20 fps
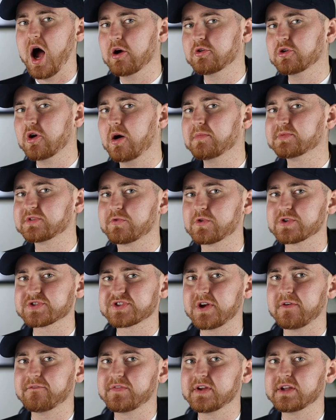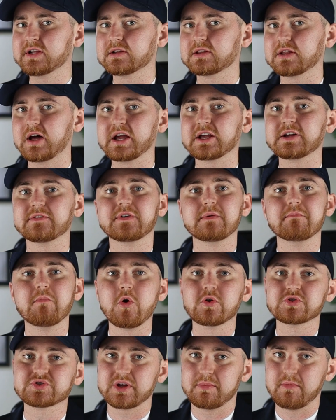I would opt for something like the
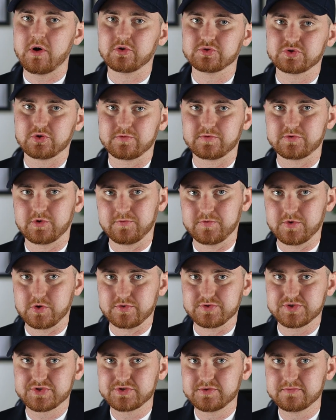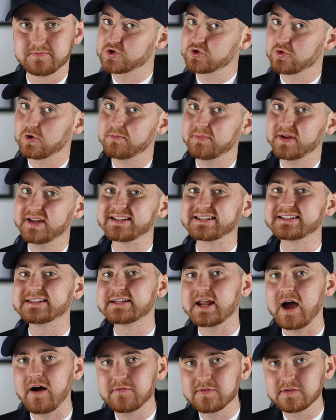most amount of reviews, which will be
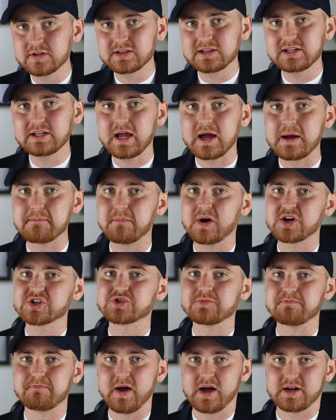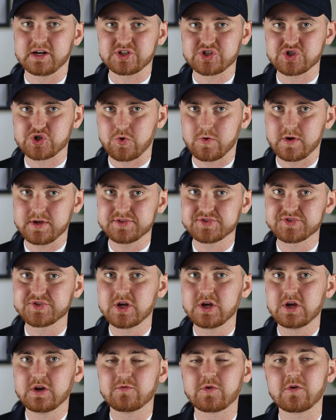definitely a much better
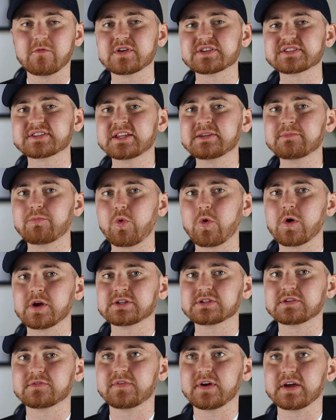choice from the standpoint